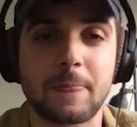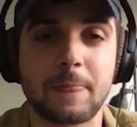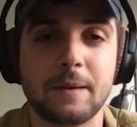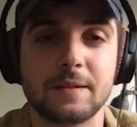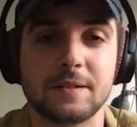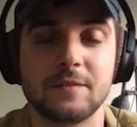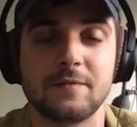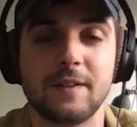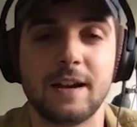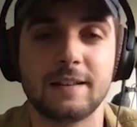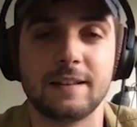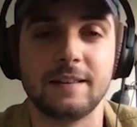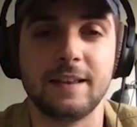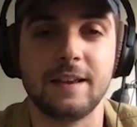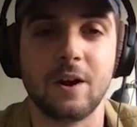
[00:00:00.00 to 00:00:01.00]
It's the fact
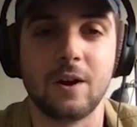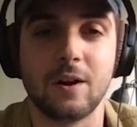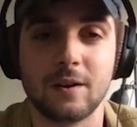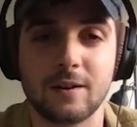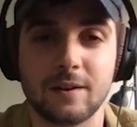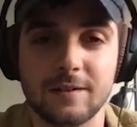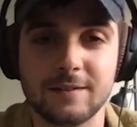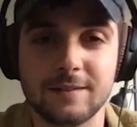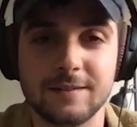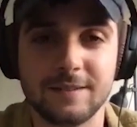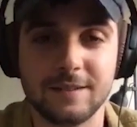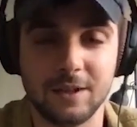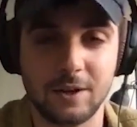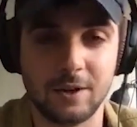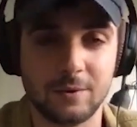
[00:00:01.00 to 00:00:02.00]
that they are,
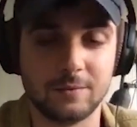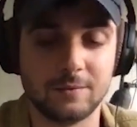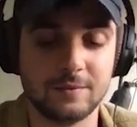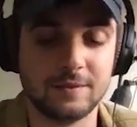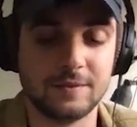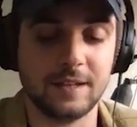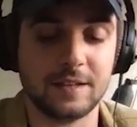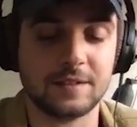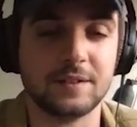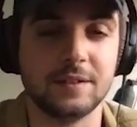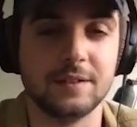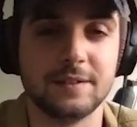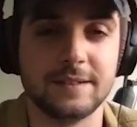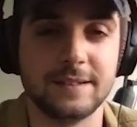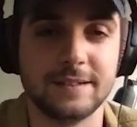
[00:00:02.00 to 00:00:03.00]
you know,
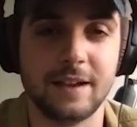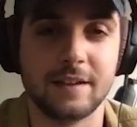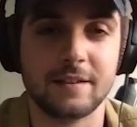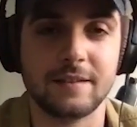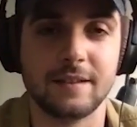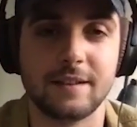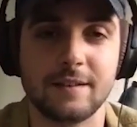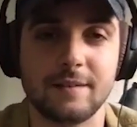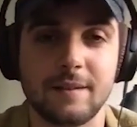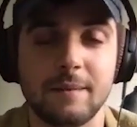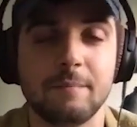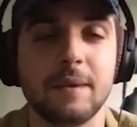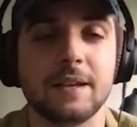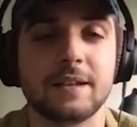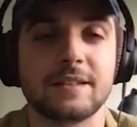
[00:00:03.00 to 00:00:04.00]
destined to death that
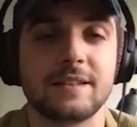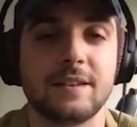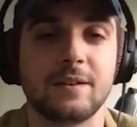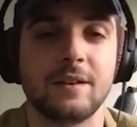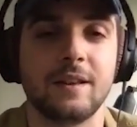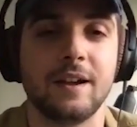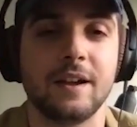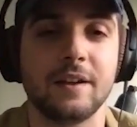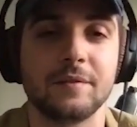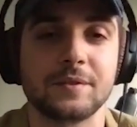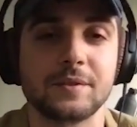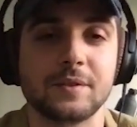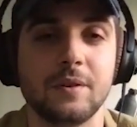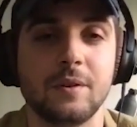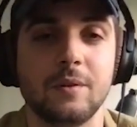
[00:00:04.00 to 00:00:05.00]
makes their lives
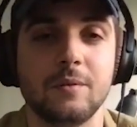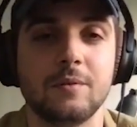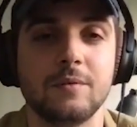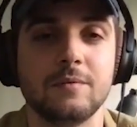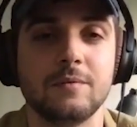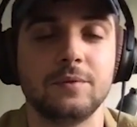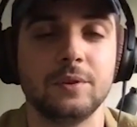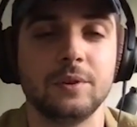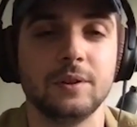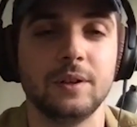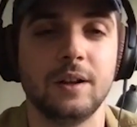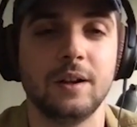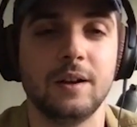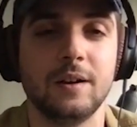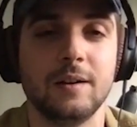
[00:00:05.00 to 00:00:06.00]
so full,
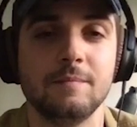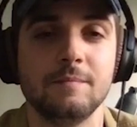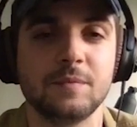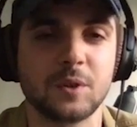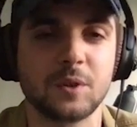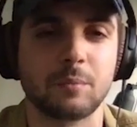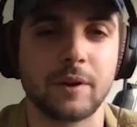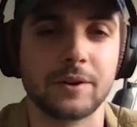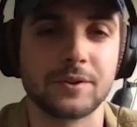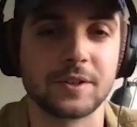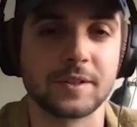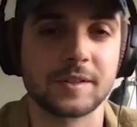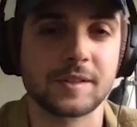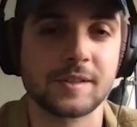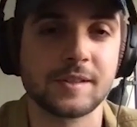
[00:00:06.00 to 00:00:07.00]
so
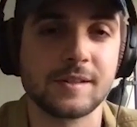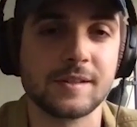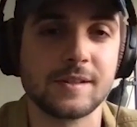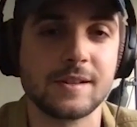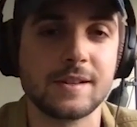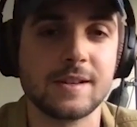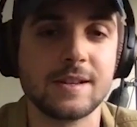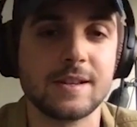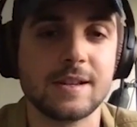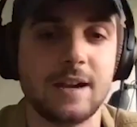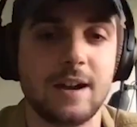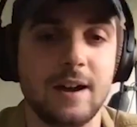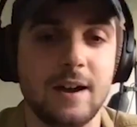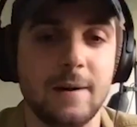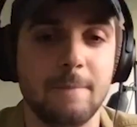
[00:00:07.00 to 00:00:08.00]
precious,
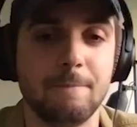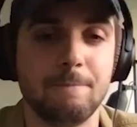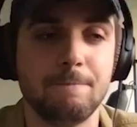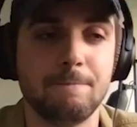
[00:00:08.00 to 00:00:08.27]
and